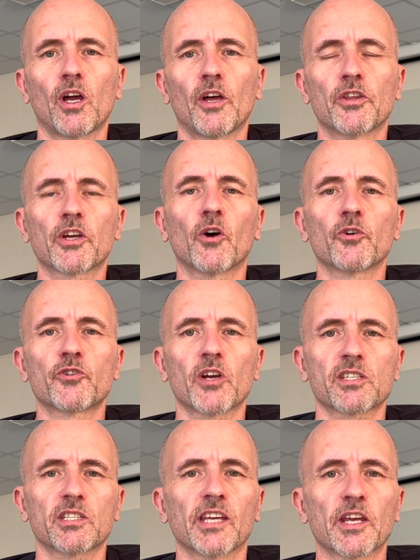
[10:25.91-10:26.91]
the
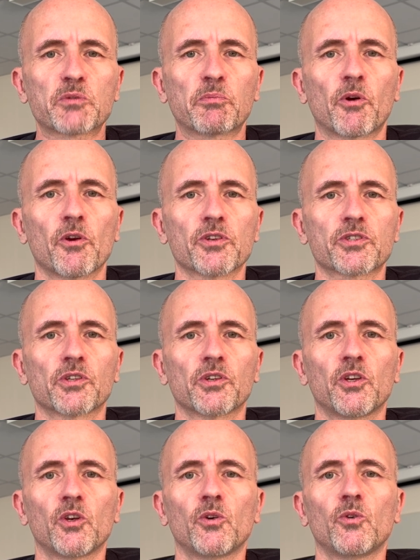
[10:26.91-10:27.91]
contrasting experience that
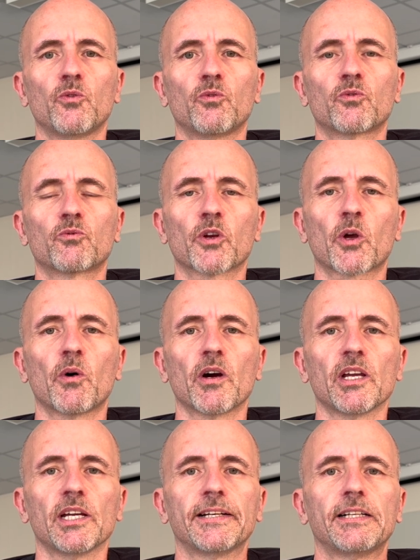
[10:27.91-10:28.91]
you require,